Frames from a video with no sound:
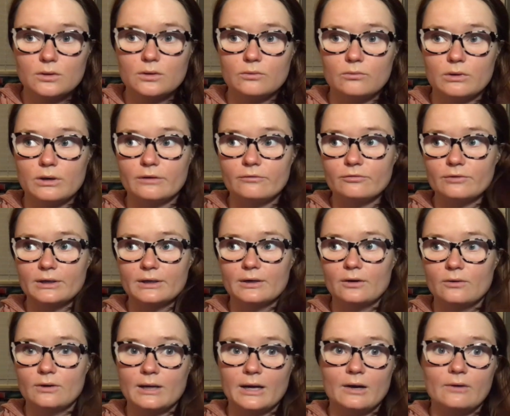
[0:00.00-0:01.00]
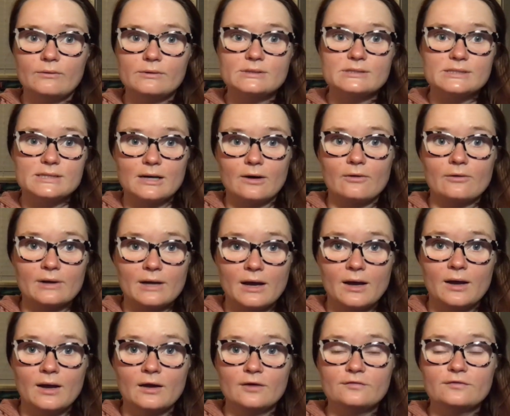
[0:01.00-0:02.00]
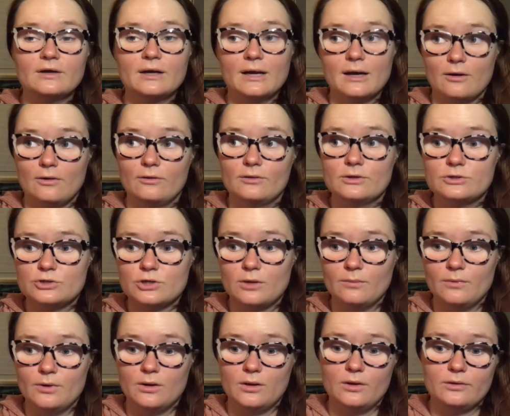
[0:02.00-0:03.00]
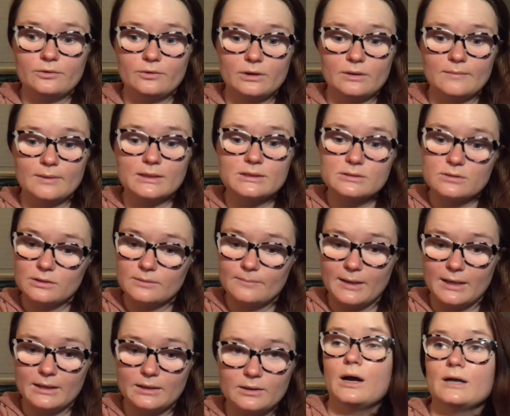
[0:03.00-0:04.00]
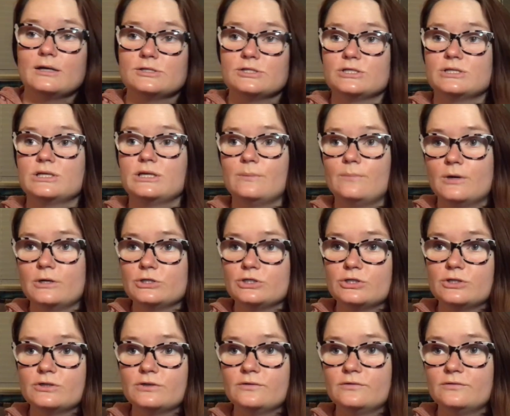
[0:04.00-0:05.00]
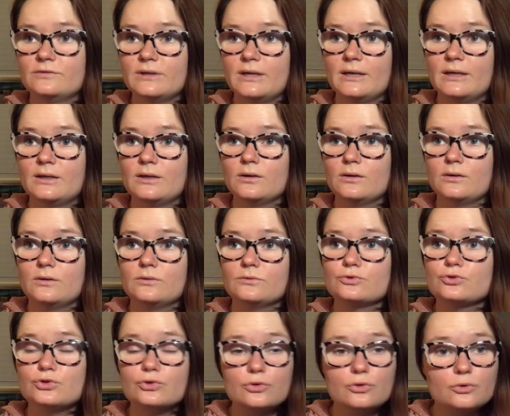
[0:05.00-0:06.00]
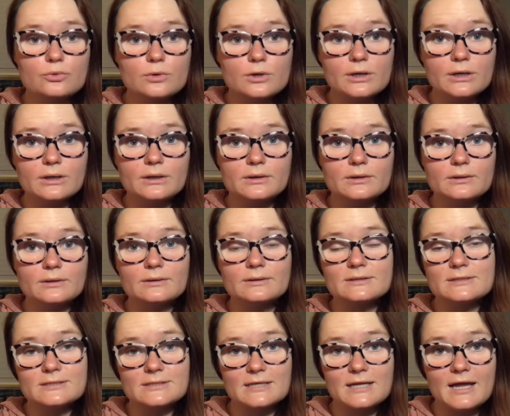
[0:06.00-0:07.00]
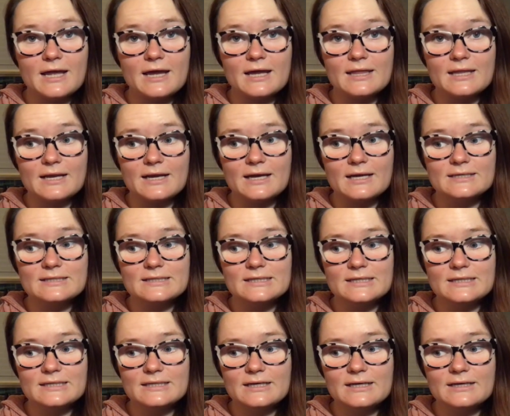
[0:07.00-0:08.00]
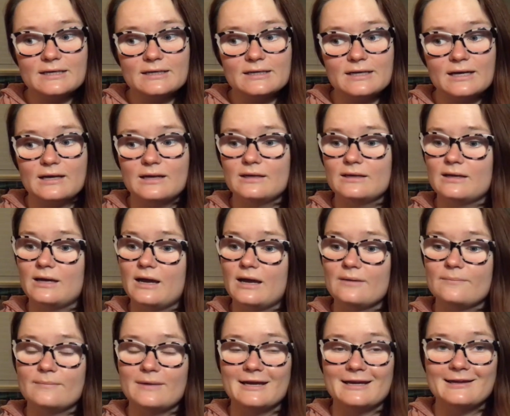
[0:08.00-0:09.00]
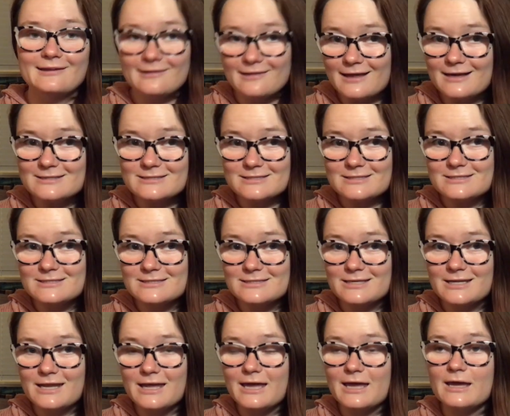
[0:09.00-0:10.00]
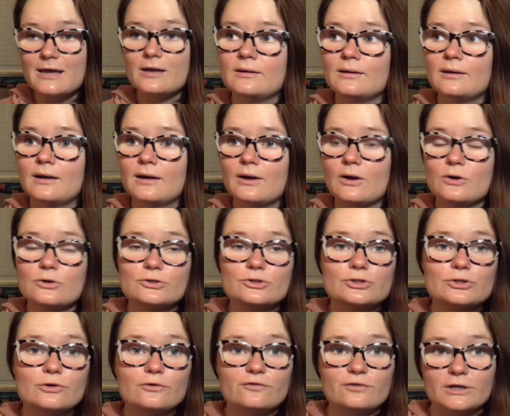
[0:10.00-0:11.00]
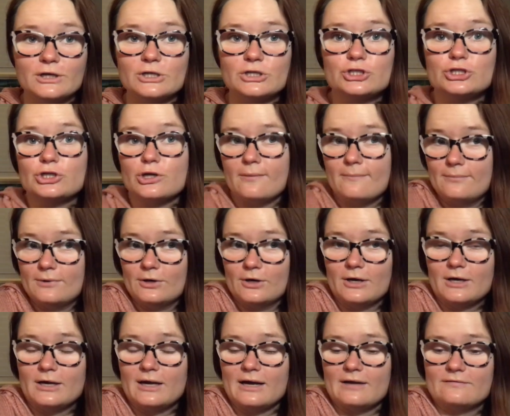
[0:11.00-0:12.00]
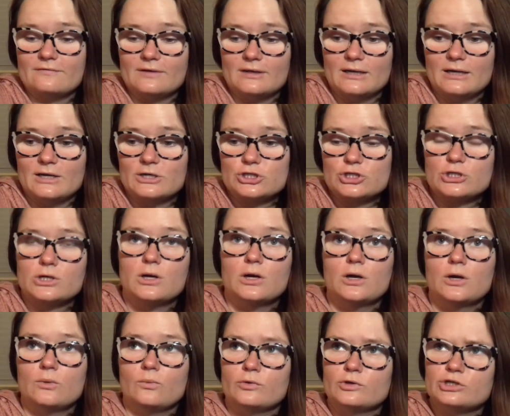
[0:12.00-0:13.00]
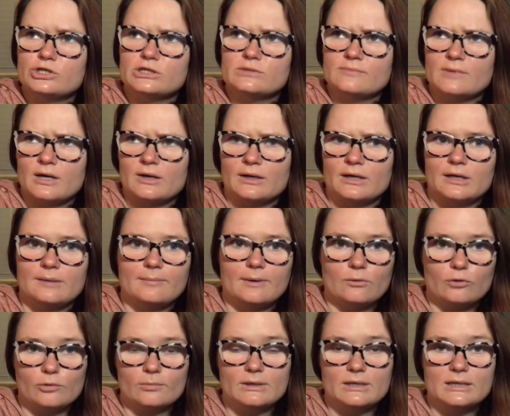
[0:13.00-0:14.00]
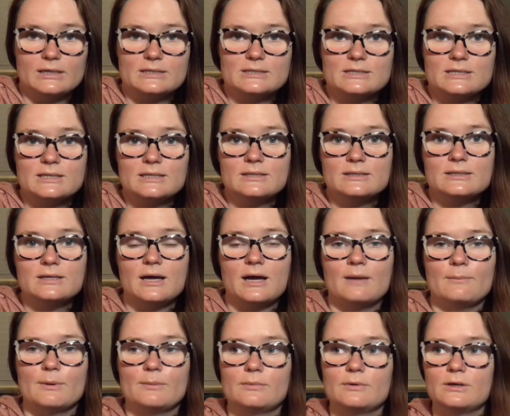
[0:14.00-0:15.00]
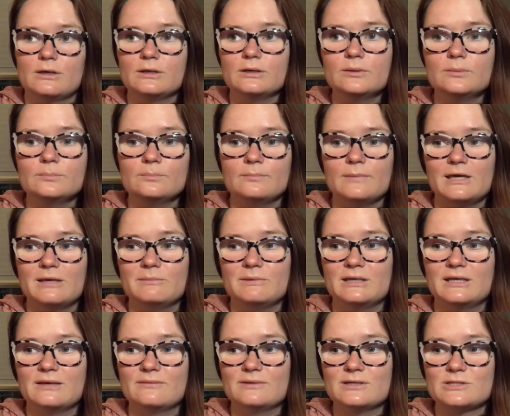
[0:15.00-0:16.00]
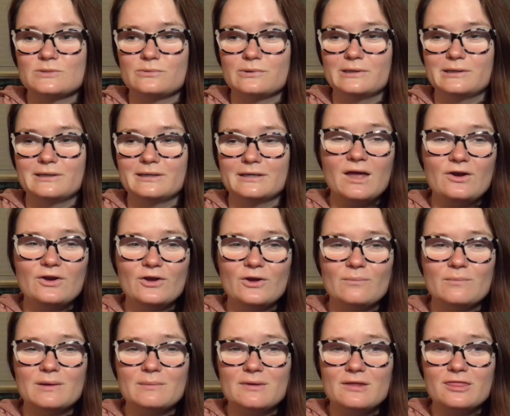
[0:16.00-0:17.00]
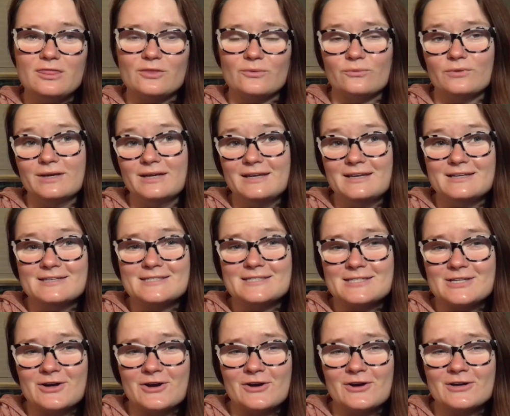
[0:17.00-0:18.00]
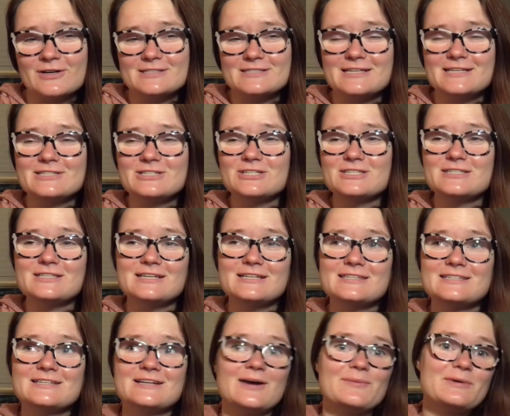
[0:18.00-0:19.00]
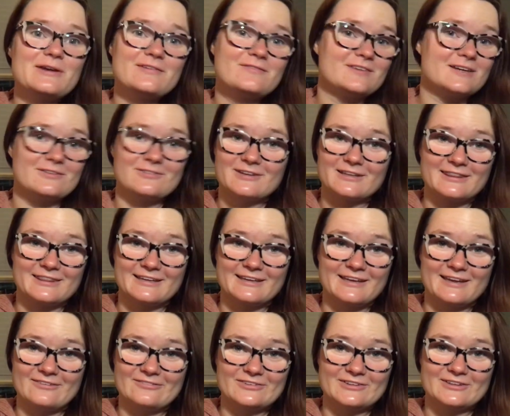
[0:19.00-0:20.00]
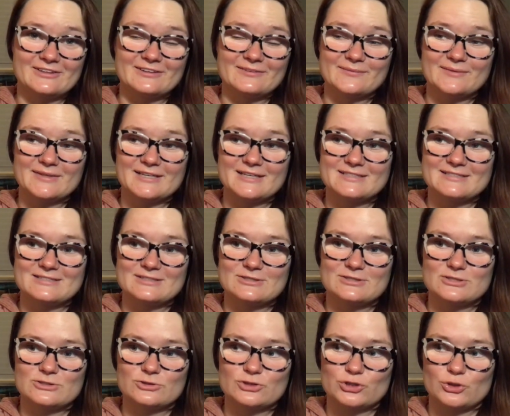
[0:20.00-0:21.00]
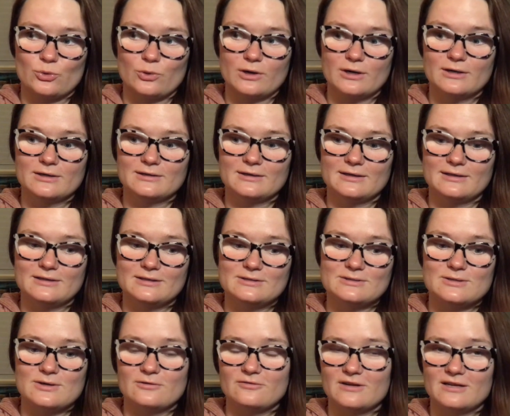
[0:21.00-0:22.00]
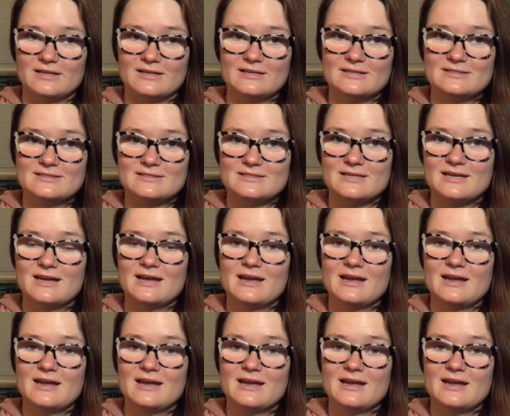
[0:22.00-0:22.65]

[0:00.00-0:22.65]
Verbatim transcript: whenever I go now is an hour and a half, an hour on the treadmill, and 30 minutes on the bike. I just did a bunch of like schoolwork today that I had to get done. I had my classes today. I also finished a book. I finished When She's Married by Ruby Dixon. Um, I'm gonna maybe give this one, I don't know, maybe three stars. It's just, it's not my favorite thing ever because they're so short, like these novellas